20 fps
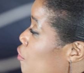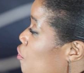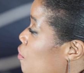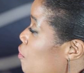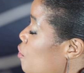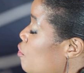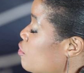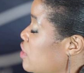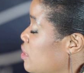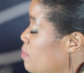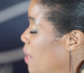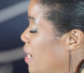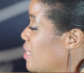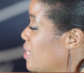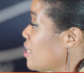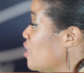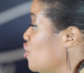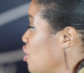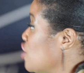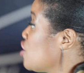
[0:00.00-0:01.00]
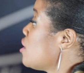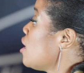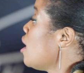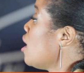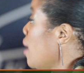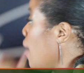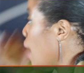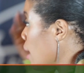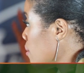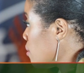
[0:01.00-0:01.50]
rural space such as
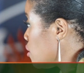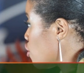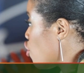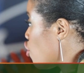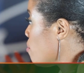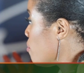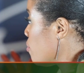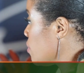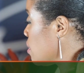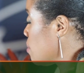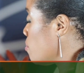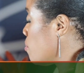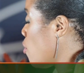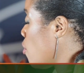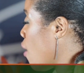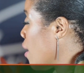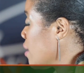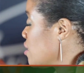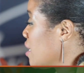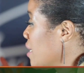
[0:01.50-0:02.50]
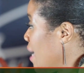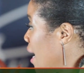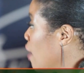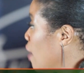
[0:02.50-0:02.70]
certain parts of